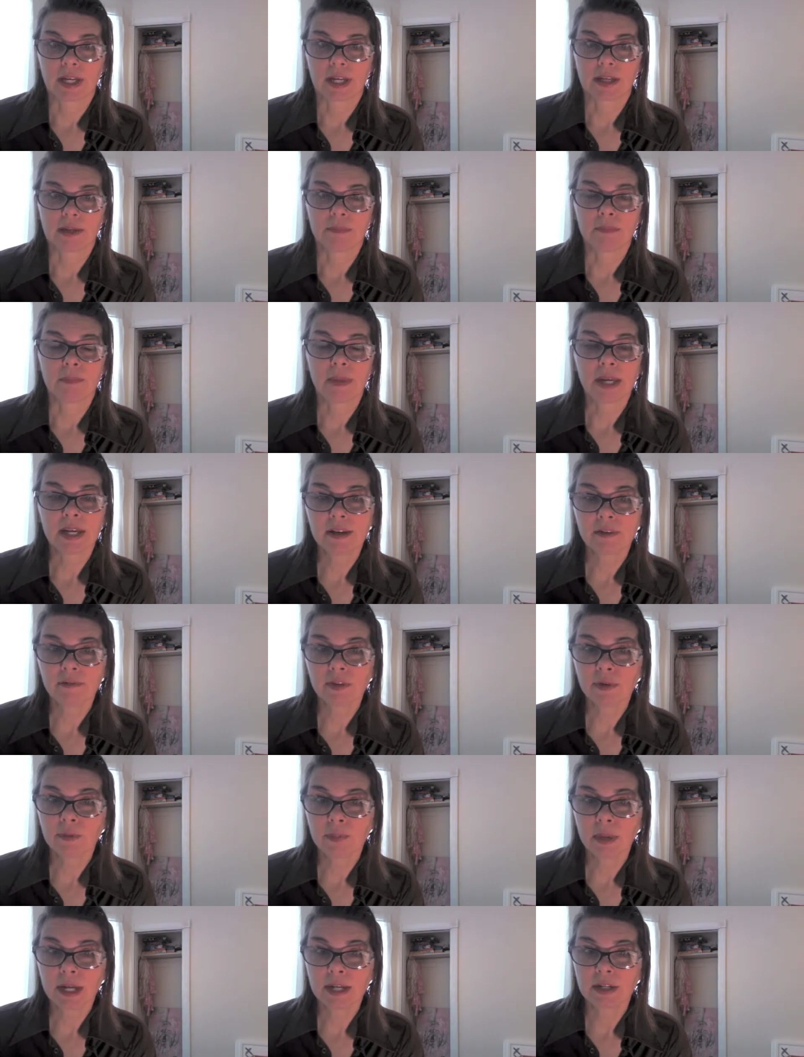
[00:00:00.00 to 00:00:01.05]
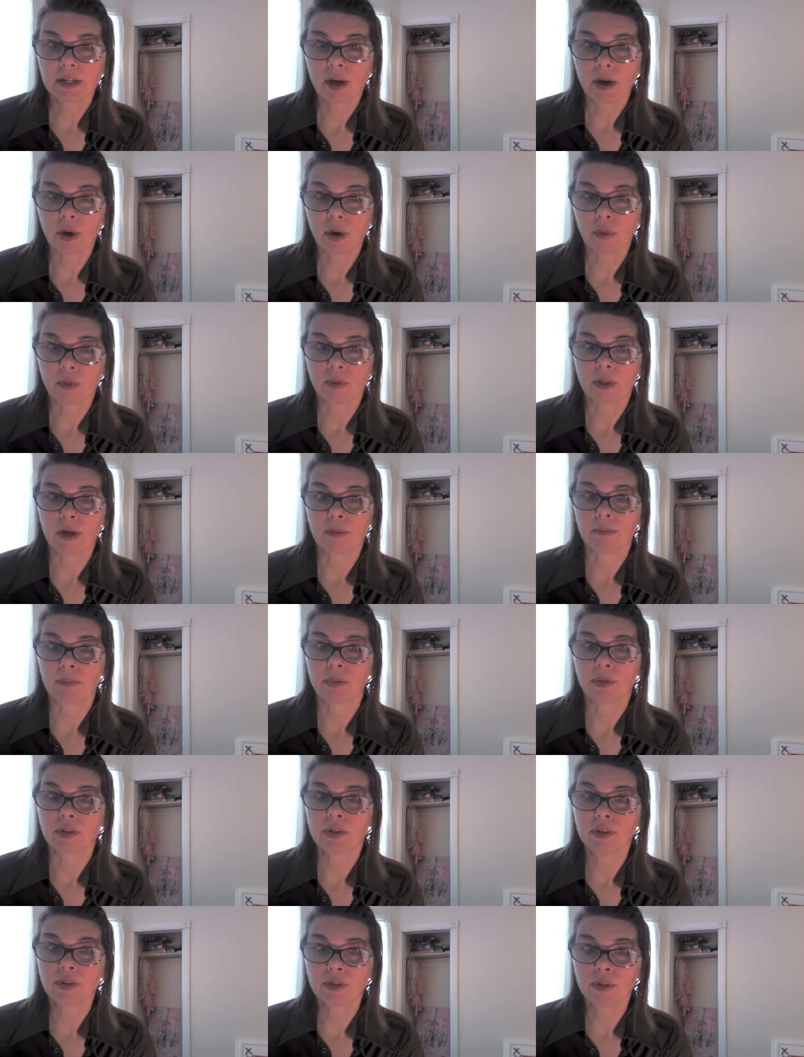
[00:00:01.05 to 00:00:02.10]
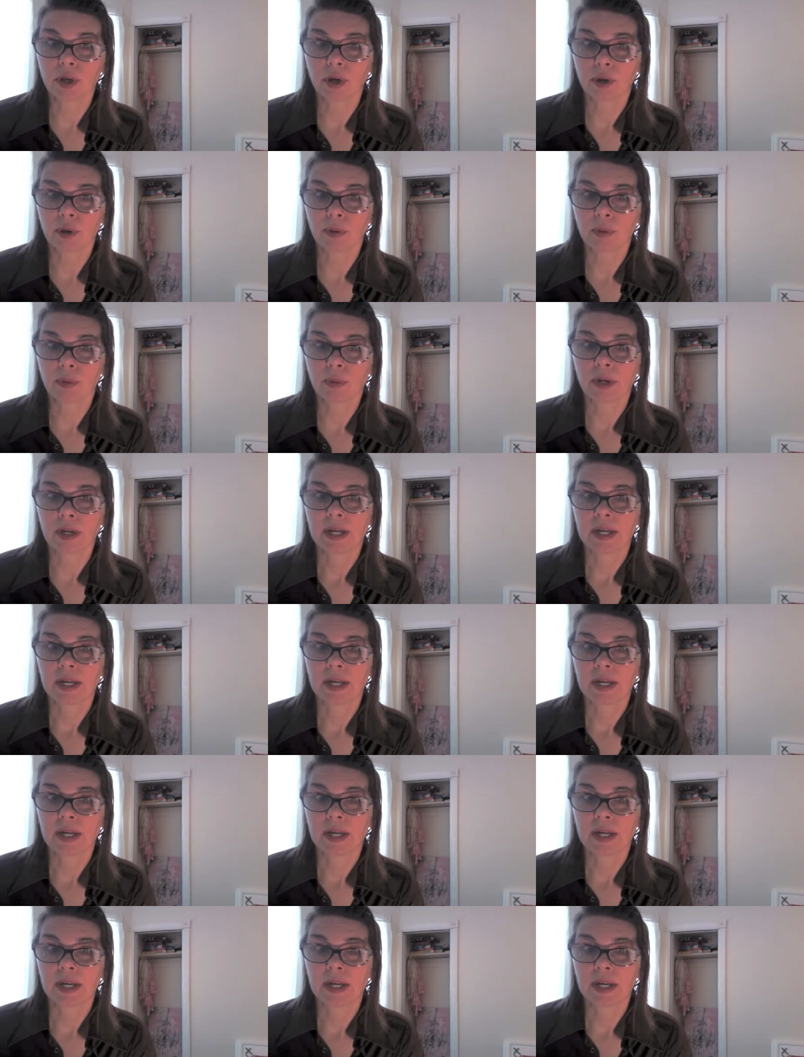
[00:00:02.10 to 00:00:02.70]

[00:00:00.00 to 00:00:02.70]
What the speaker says: And many of you may know that Pluto